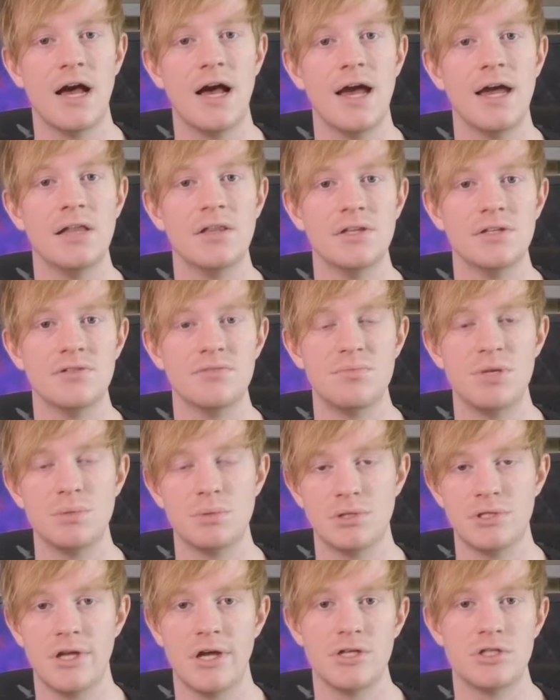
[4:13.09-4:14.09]
island, of
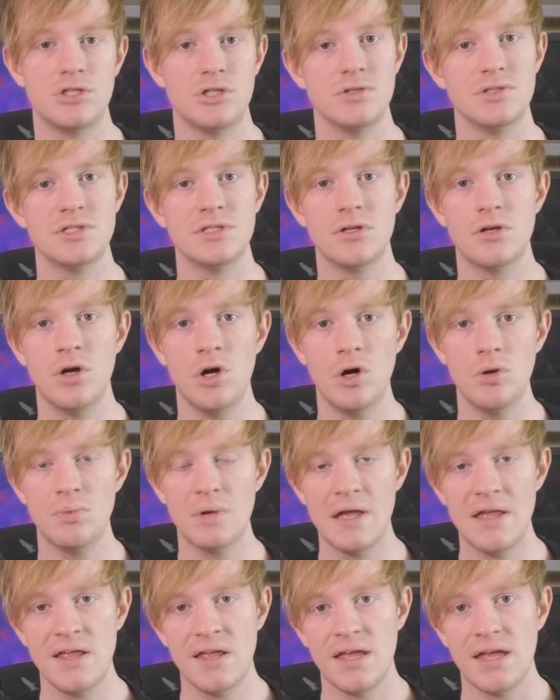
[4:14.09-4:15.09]
people not choosing to hope